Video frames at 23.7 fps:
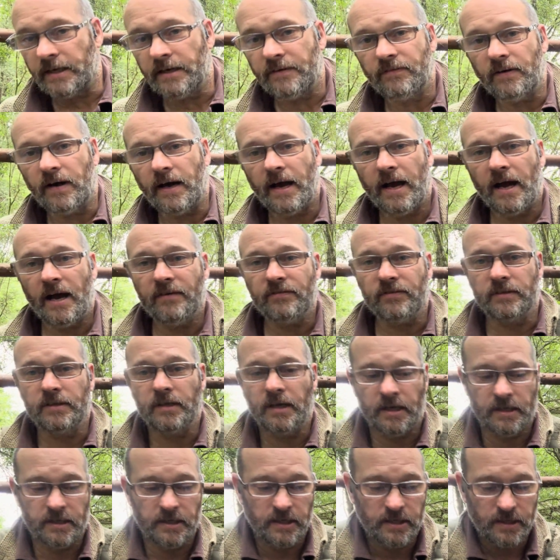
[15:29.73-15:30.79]
If I haven't,
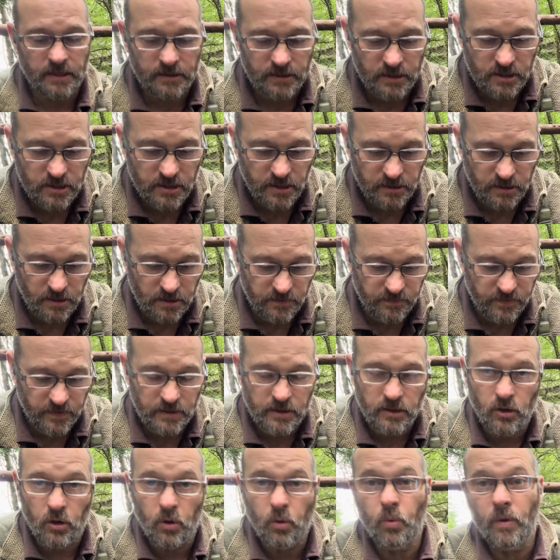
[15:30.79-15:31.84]
and you need to see another
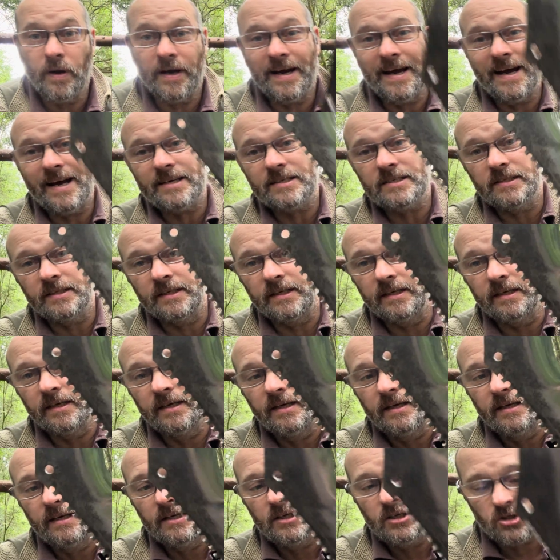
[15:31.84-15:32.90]
video where I actually
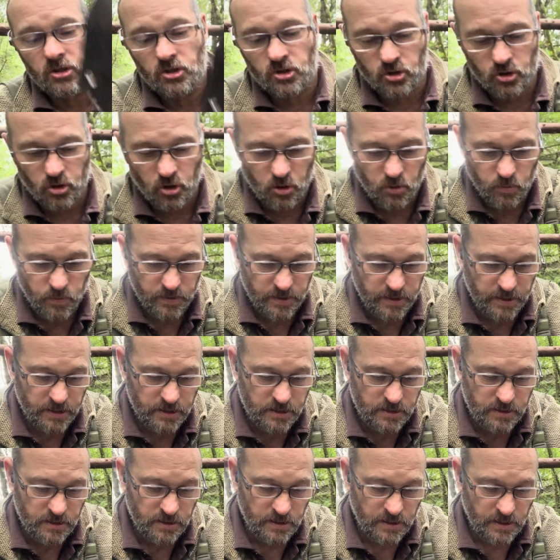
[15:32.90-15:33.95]
saw with
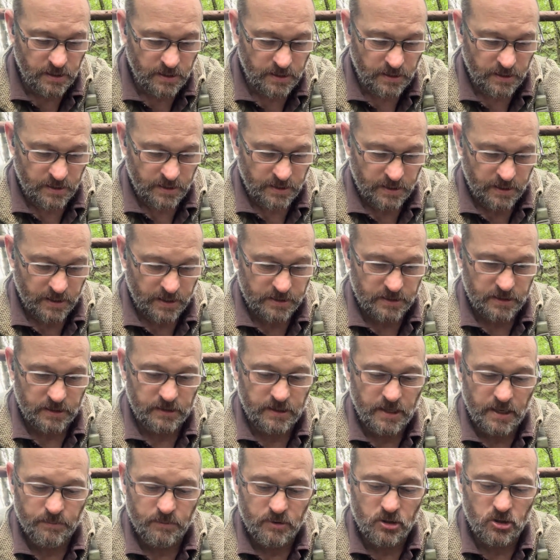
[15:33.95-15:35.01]
this as a
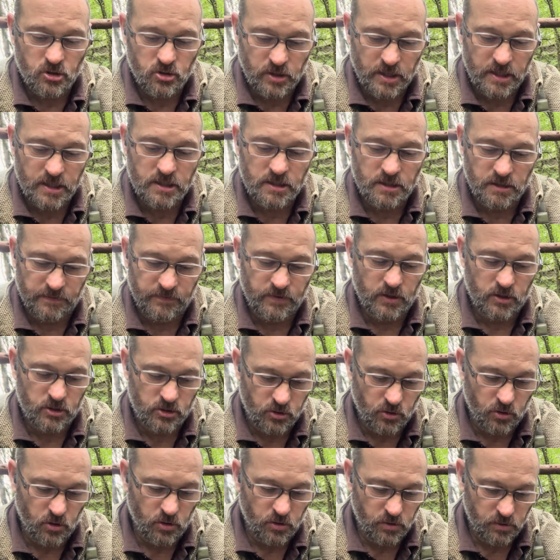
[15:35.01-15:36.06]
demonstration of the
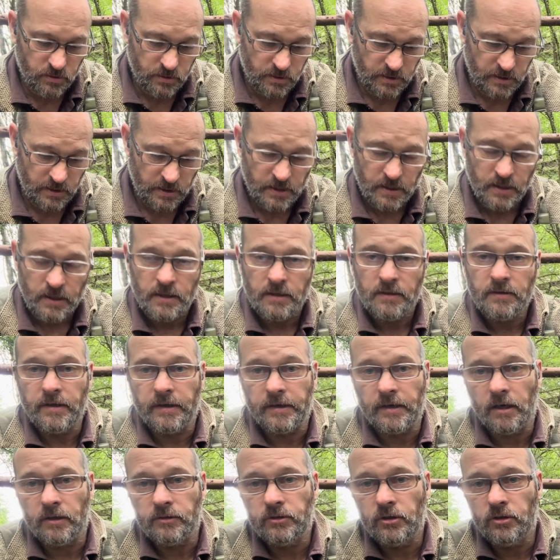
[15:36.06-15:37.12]
saw, then
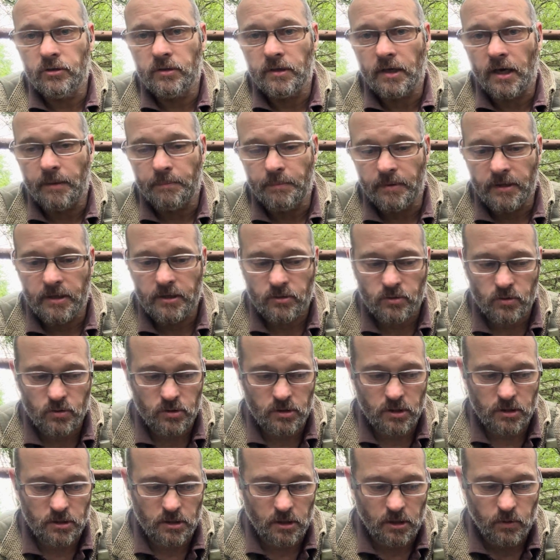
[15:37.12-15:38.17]
I'll do that. But this was
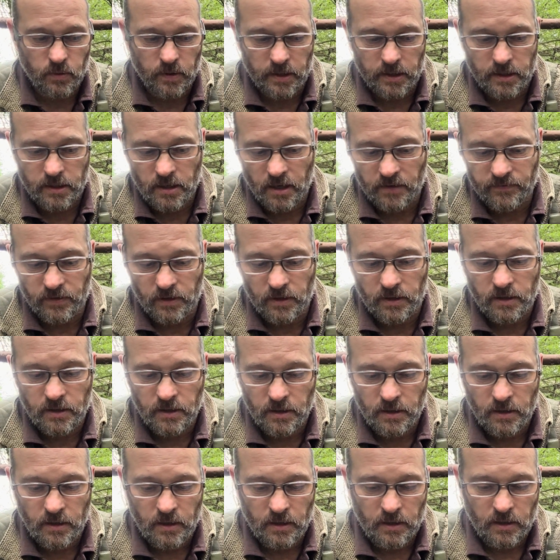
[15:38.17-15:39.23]
just a quick cover
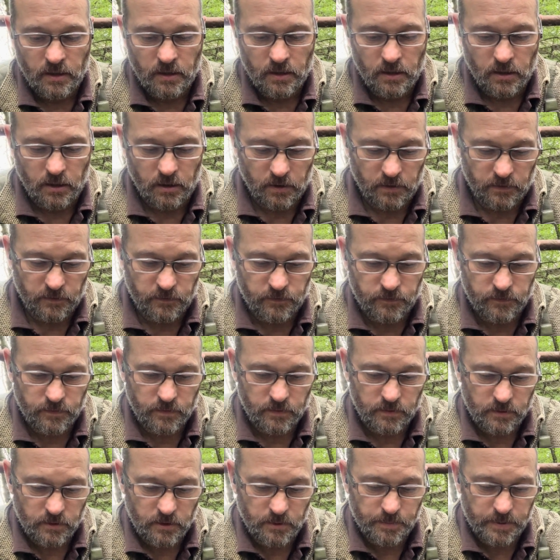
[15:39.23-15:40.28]
of
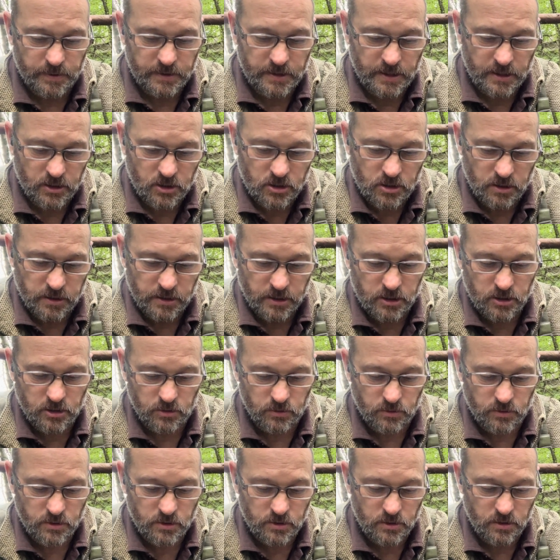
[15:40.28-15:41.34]
the potential
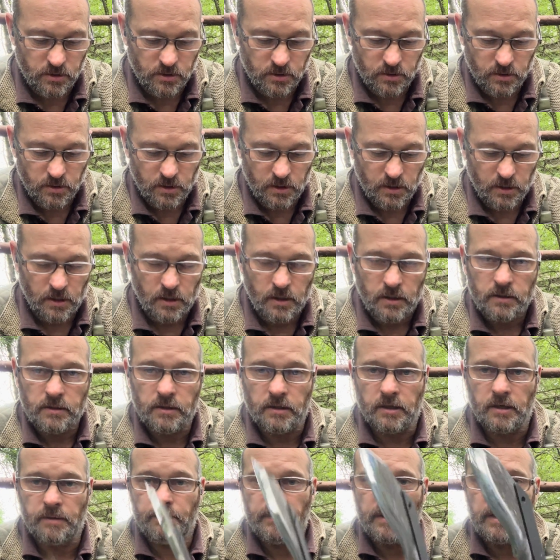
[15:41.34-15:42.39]
issues that
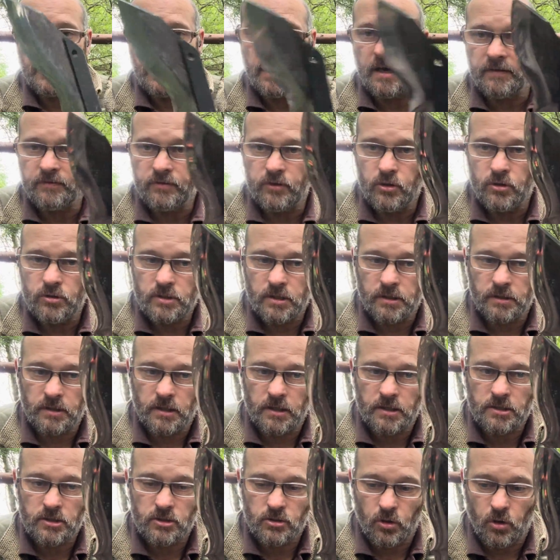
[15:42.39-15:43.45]
you may have using
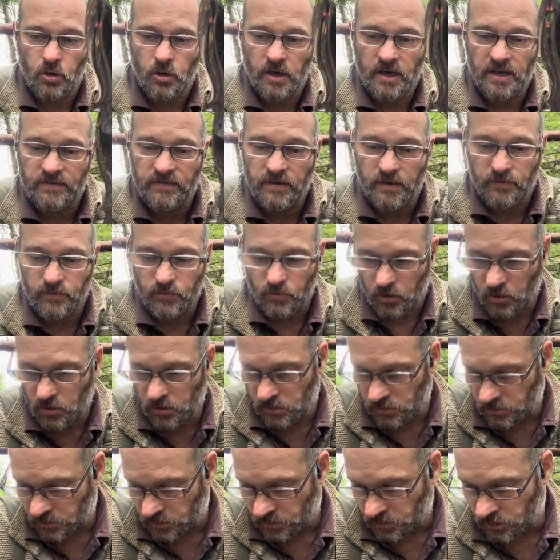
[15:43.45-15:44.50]
this saw if you've not
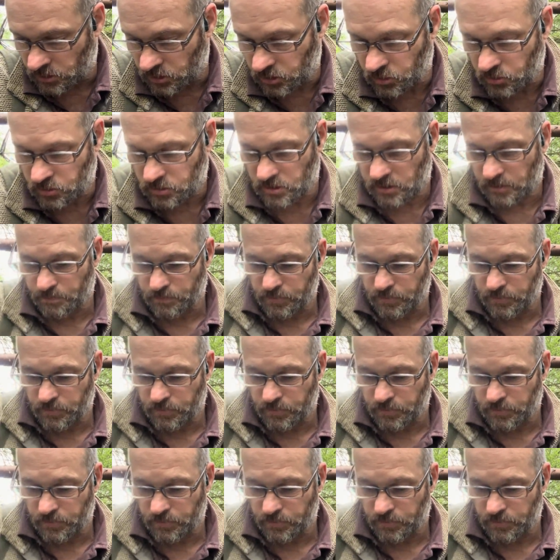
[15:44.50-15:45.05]
used it